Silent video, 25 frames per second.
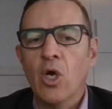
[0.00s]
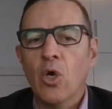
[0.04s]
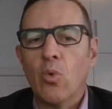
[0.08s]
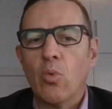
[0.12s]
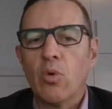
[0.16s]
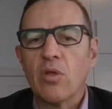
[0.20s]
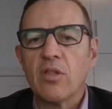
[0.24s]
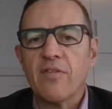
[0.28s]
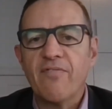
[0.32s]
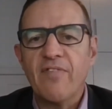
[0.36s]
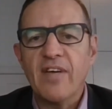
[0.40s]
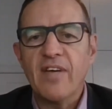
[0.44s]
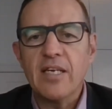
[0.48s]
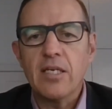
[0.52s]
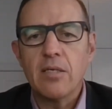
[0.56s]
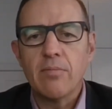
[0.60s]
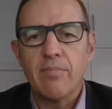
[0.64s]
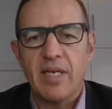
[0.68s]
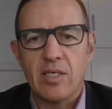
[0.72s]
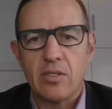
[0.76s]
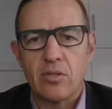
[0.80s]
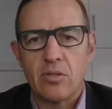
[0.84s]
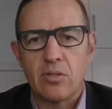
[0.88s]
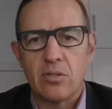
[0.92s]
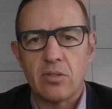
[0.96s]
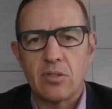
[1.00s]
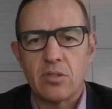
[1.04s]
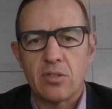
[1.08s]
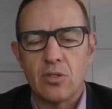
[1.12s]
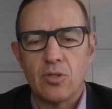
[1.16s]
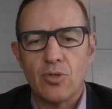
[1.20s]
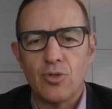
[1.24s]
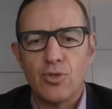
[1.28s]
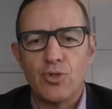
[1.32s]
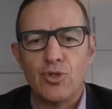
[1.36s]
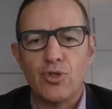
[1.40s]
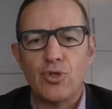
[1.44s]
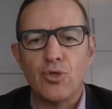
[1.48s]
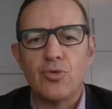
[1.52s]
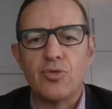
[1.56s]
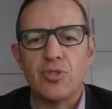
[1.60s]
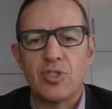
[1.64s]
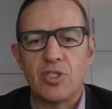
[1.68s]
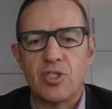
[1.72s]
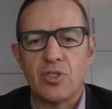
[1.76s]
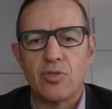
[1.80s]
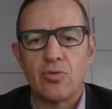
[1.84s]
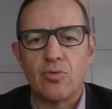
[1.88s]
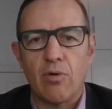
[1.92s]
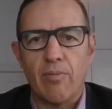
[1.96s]
Well, the fundamentals do
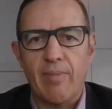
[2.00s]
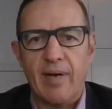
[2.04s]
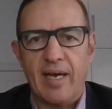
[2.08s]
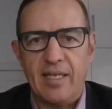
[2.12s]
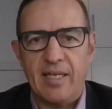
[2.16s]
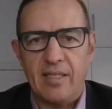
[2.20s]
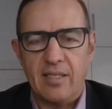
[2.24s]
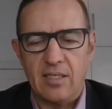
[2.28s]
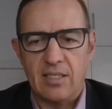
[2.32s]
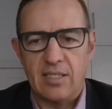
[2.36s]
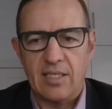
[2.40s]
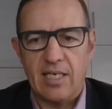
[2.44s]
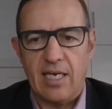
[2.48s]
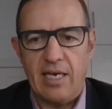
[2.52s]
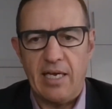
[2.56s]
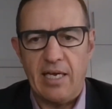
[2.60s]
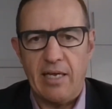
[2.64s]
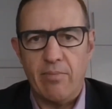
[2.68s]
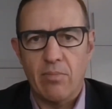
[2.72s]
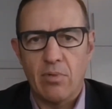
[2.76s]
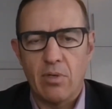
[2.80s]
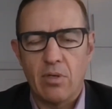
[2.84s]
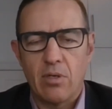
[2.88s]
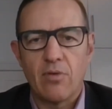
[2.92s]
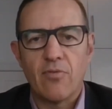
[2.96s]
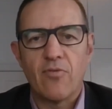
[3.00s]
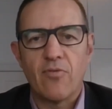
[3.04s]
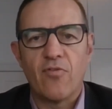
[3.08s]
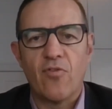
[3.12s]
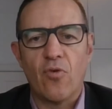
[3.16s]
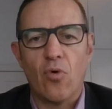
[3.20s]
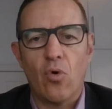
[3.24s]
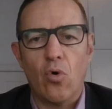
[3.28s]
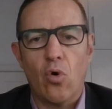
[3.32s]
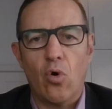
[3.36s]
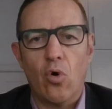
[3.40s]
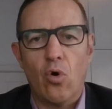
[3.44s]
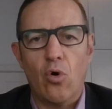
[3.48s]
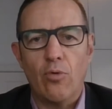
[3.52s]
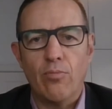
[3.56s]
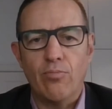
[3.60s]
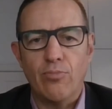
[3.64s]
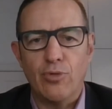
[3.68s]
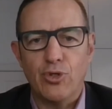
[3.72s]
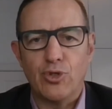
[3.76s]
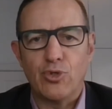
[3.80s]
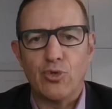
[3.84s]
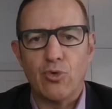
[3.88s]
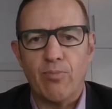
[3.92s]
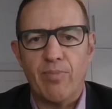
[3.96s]
still remain the same for
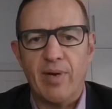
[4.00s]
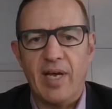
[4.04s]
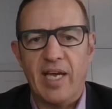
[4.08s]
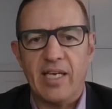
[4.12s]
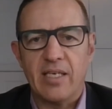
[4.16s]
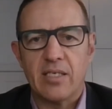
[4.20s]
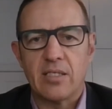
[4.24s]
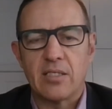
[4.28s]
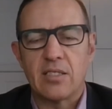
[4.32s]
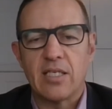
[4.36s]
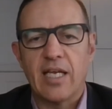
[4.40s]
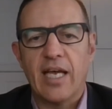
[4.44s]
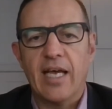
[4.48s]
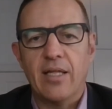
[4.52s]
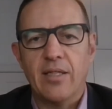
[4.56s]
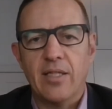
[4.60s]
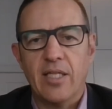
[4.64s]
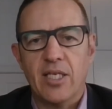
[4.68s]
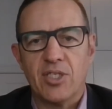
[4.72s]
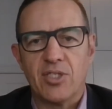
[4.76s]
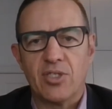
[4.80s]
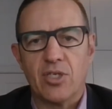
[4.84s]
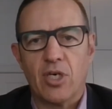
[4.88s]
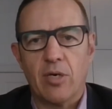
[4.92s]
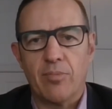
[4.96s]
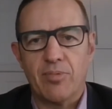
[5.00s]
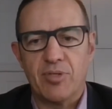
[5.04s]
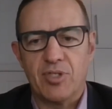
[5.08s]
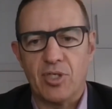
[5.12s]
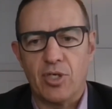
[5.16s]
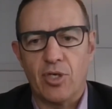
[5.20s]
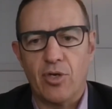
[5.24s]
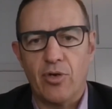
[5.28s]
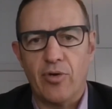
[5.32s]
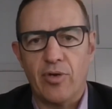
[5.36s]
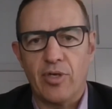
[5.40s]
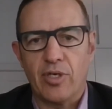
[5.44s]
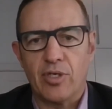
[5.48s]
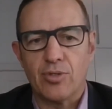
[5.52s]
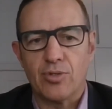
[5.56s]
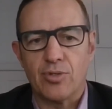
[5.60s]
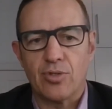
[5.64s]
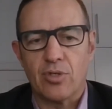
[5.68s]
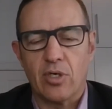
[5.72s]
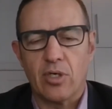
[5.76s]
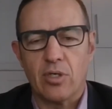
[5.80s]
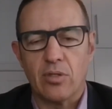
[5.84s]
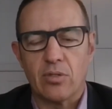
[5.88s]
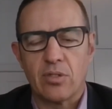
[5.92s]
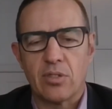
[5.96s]
mutual banks and their cybersecurity
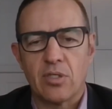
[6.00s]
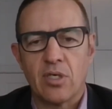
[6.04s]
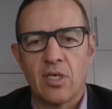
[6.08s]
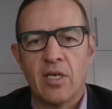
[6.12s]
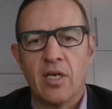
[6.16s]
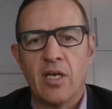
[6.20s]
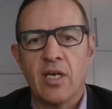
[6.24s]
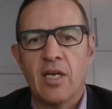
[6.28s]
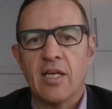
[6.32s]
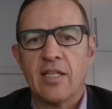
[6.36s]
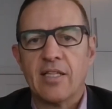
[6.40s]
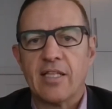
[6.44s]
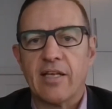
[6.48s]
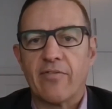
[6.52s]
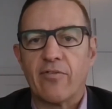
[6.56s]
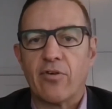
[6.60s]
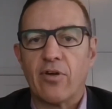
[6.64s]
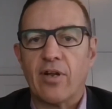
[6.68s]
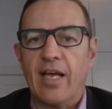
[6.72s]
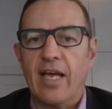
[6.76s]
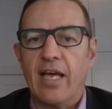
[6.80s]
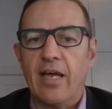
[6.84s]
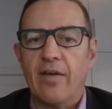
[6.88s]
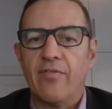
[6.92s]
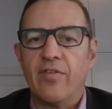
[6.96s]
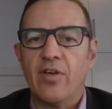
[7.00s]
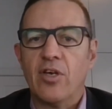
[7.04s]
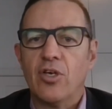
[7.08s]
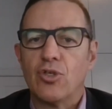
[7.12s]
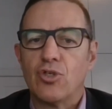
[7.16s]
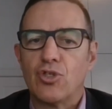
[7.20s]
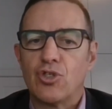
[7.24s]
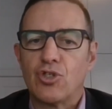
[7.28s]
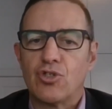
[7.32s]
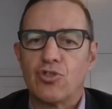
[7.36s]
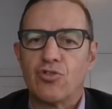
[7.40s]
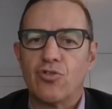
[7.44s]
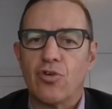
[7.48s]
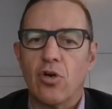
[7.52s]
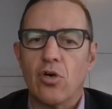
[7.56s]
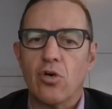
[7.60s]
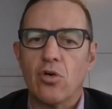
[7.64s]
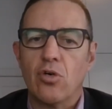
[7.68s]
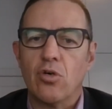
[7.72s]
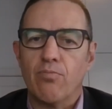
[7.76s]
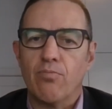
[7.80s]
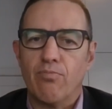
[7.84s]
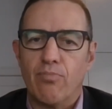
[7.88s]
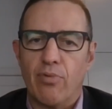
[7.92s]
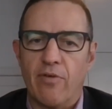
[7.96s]
controls. They've got to have
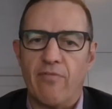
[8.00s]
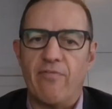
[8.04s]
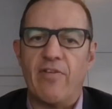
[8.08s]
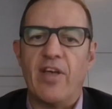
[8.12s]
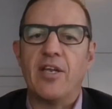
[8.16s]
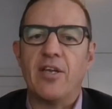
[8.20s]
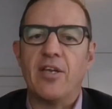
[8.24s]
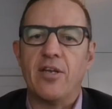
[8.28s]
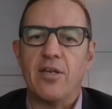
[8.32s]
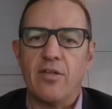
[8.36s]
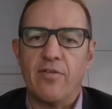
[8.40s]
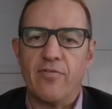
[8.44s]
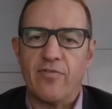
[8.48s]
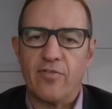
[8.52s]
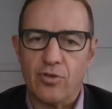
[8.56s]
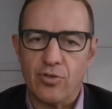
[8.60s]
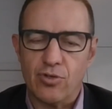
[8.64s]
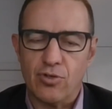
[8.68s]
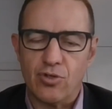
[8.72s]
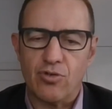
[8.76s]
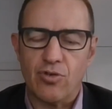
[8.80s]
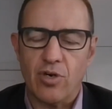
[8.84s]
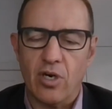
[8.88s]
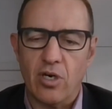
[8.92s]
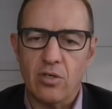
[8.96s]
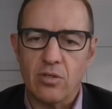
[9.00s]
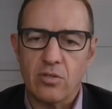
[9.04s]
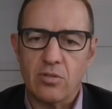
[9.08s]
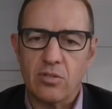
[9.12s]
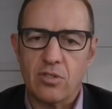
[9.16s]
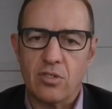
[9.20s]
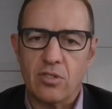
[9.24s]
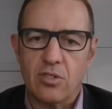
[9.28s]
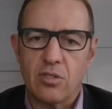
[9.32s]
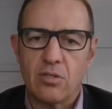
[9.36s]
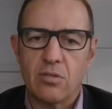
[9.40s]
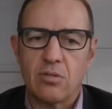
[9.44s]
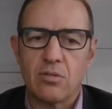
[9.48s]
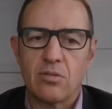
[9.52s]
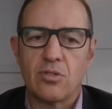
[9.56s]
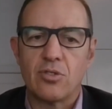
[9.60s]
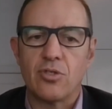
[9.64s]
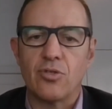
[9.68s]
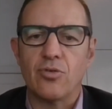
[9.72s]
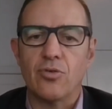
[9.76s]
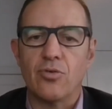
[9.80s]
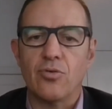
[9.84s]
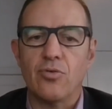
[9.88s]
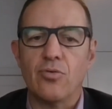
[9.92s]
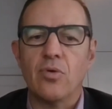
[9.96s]
strong preventative controls
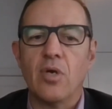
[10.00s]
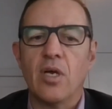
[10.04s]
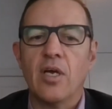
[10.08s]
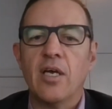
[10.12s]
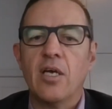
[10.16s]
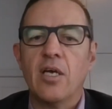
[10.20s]
to